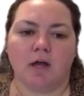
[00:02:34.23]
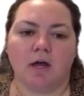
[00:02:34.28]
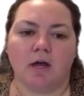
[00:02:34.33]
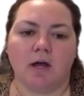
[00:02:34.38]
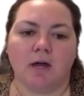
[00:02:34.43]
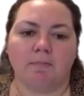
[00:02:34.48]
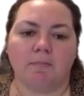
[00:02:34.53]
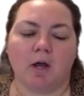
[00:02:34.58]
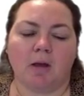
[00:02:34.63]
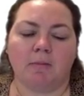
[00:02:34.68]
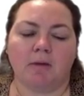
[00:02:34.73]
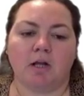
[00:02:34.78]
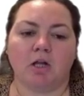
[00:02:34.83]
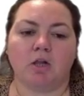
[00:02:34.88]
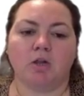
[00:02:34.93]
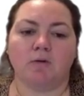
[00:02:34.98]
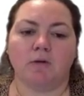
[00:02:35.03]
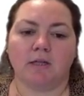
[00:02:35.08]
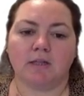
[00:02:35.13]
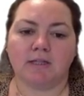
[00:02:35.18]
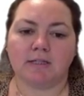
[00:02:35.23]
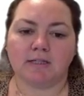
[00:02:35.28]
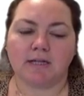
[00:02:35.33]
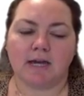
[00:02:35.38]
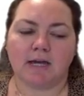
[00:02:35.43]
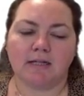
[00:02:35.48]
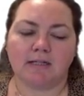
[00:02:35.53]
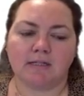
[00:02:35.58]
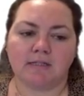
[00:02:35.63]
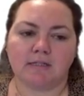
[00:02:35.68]
um, I'm including the
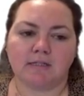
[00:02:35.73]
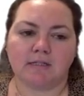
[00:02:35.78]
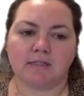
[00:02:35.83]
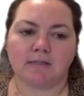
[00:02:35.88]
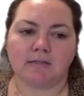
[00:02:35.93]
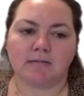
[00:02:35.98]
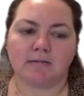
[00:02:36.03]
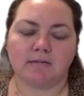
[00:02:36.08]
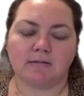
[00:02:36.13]
tens